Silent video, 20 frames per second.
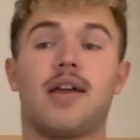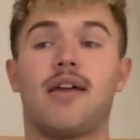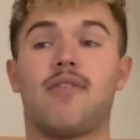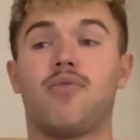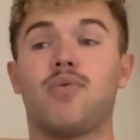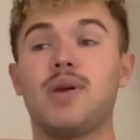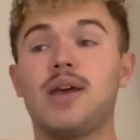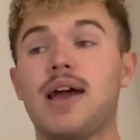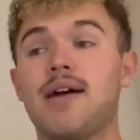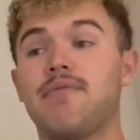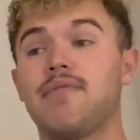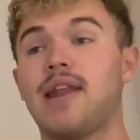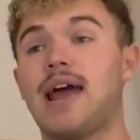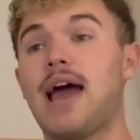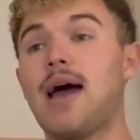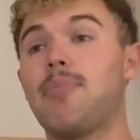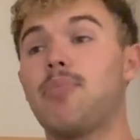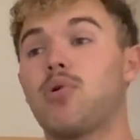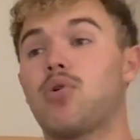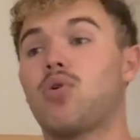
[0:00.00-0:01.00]
if we have an
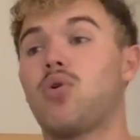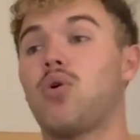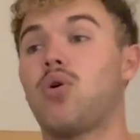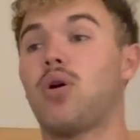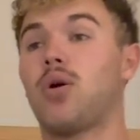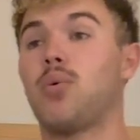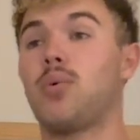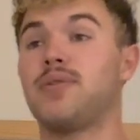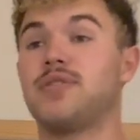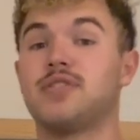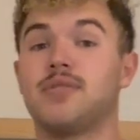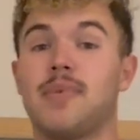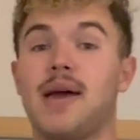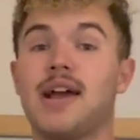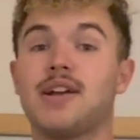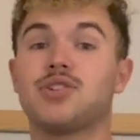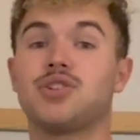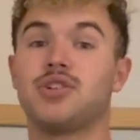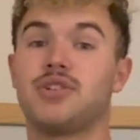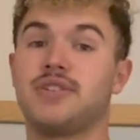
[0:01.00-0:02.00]
apple core with some
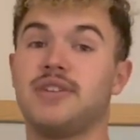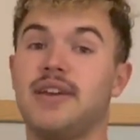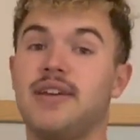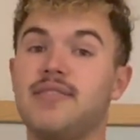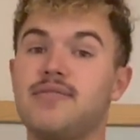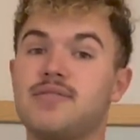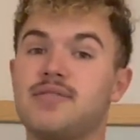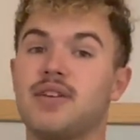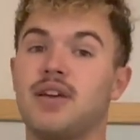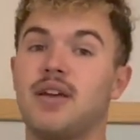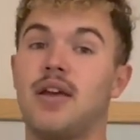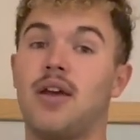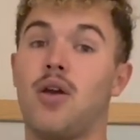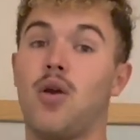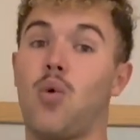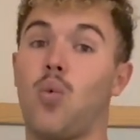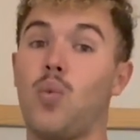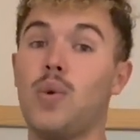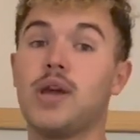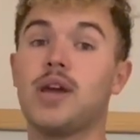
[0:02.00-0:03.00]
extra seeds,
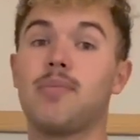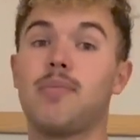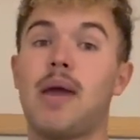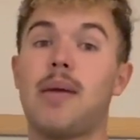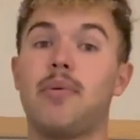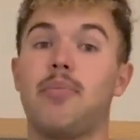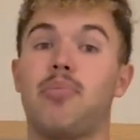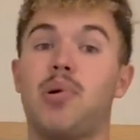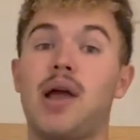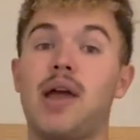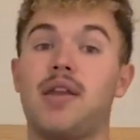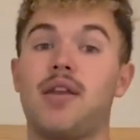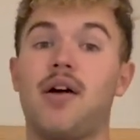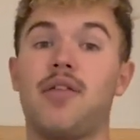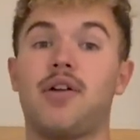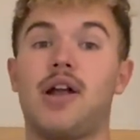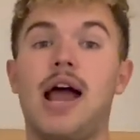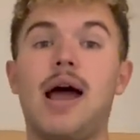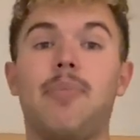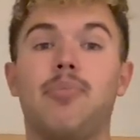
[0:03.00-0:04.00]
we could maybe plant
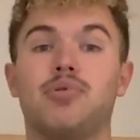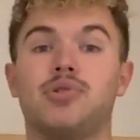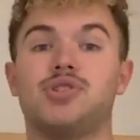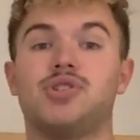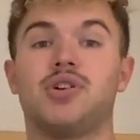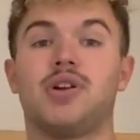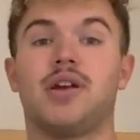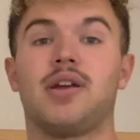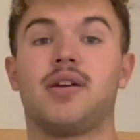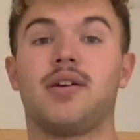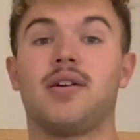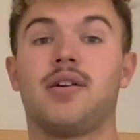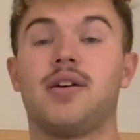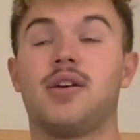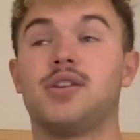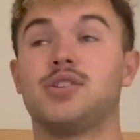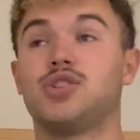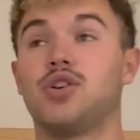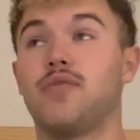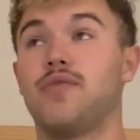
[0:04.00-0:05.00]
another apple tree.
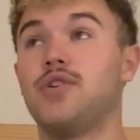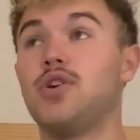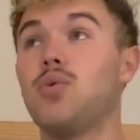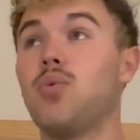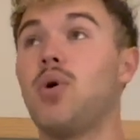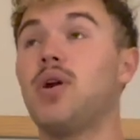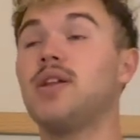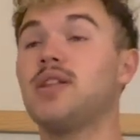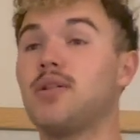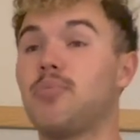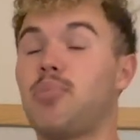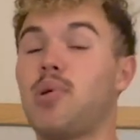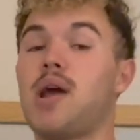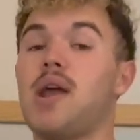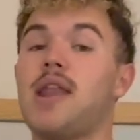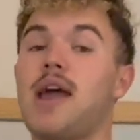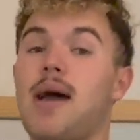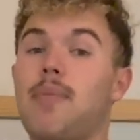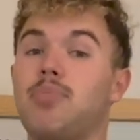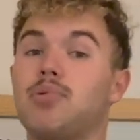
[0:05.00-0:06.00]
So if you wanted to plant
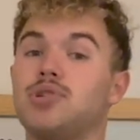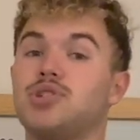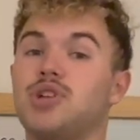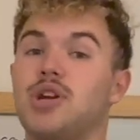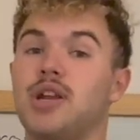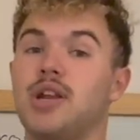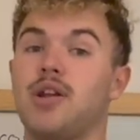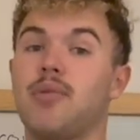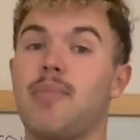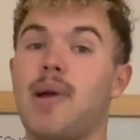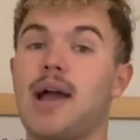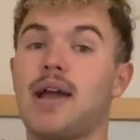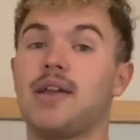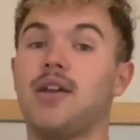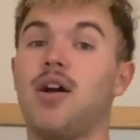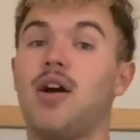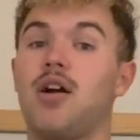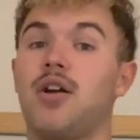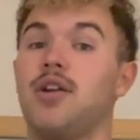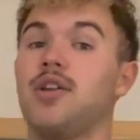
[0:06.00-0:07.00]
an apple tree in your
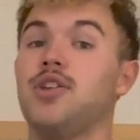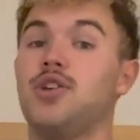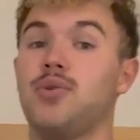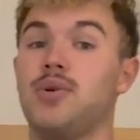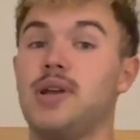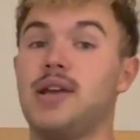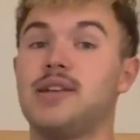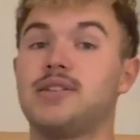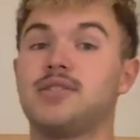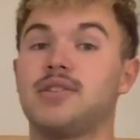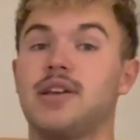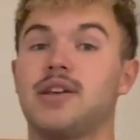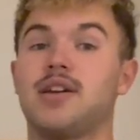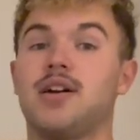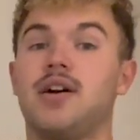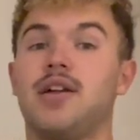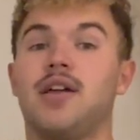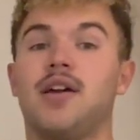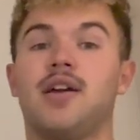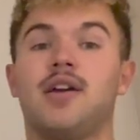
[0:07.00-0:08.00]
backyard, you easily
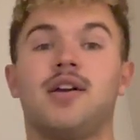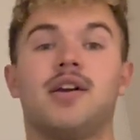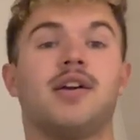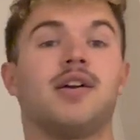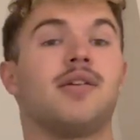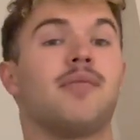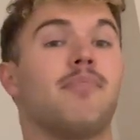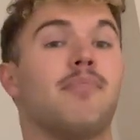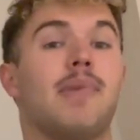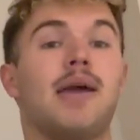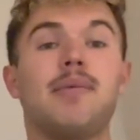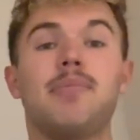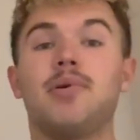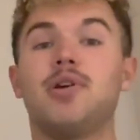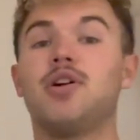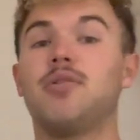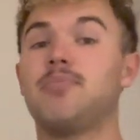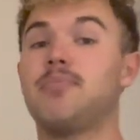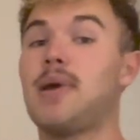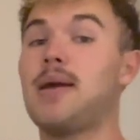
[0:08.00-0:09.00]
could. Maybe
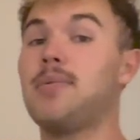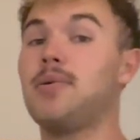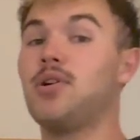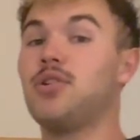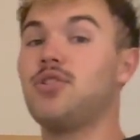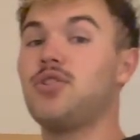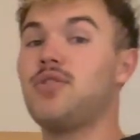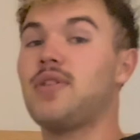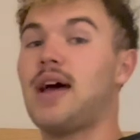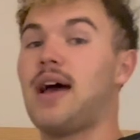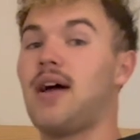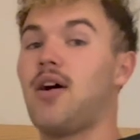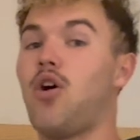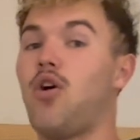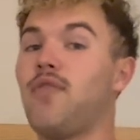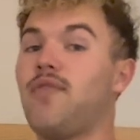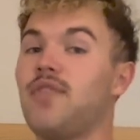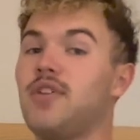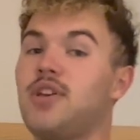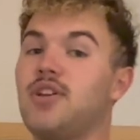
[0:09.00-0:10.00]
you'll do that.
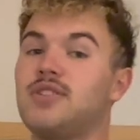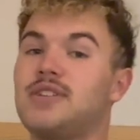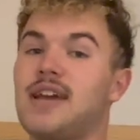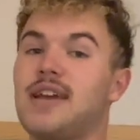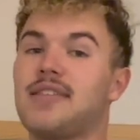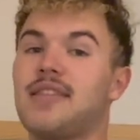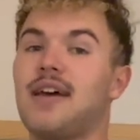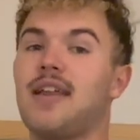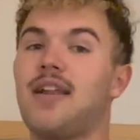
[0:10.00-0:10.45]
Hopefully you take that